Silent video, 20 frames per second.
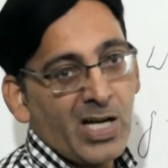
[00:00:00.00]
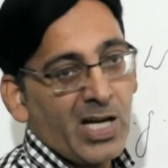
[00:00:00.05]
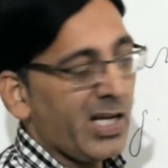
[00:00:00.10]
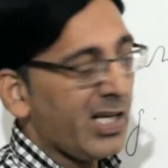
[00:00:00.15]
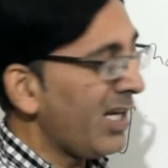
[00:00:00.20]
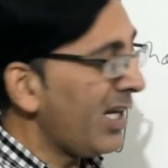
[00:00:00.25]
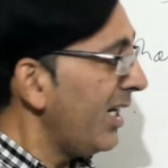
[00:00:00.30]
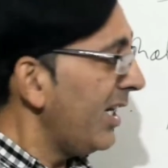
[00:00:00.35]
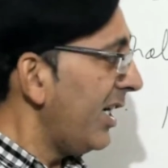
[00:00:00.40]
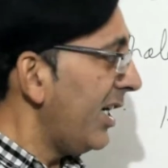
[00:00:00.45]

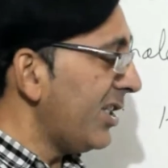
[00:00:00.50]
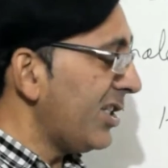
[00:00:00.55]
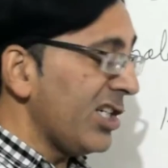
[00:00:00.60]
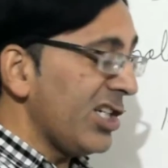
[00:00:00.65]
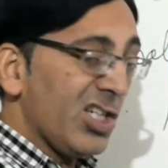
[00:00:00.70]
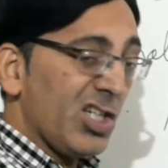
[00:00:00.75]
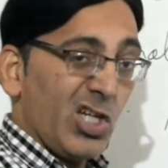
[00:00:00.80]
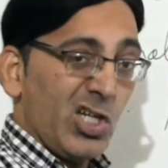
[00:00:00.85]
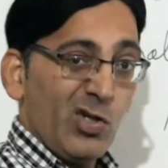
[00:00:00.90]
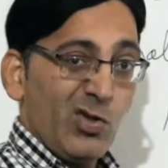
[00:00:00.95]
and it
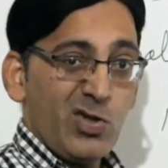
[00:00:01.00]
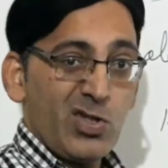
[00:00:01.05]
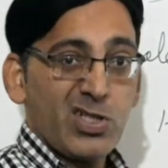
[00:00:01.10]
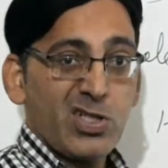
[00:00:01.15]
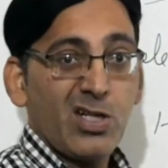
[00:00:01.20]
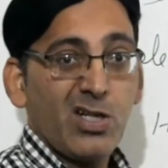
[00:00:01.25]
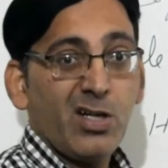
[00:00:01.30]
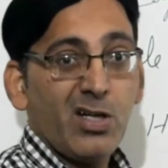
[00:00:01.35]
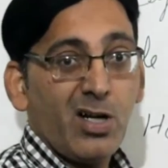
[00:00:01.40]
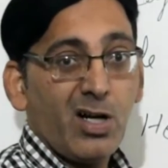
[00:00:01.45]

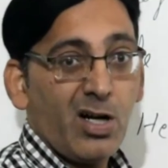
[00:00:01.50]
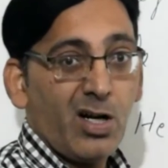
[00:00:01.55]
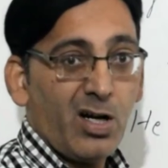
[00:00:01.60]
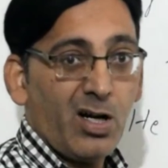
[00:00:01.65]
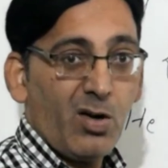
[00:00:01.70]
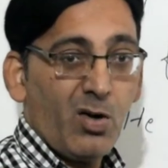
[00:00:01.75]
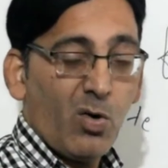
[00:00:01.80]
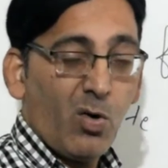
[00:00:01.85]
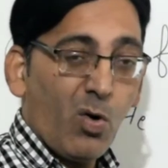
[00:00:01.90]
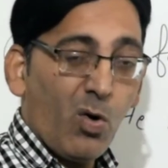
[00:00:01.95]
includes
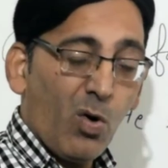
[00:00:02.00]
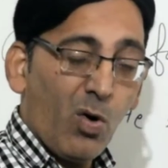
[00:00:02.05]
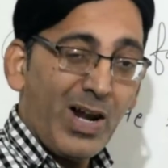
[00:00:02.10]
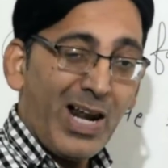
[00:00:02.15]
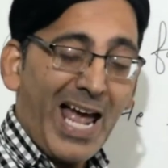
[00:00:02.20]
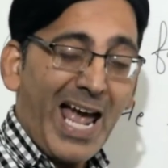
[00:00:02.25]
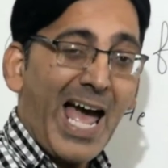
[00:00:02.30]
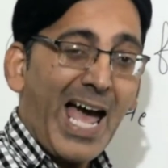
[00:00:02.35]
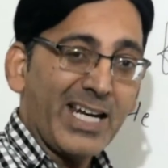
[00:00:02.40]
all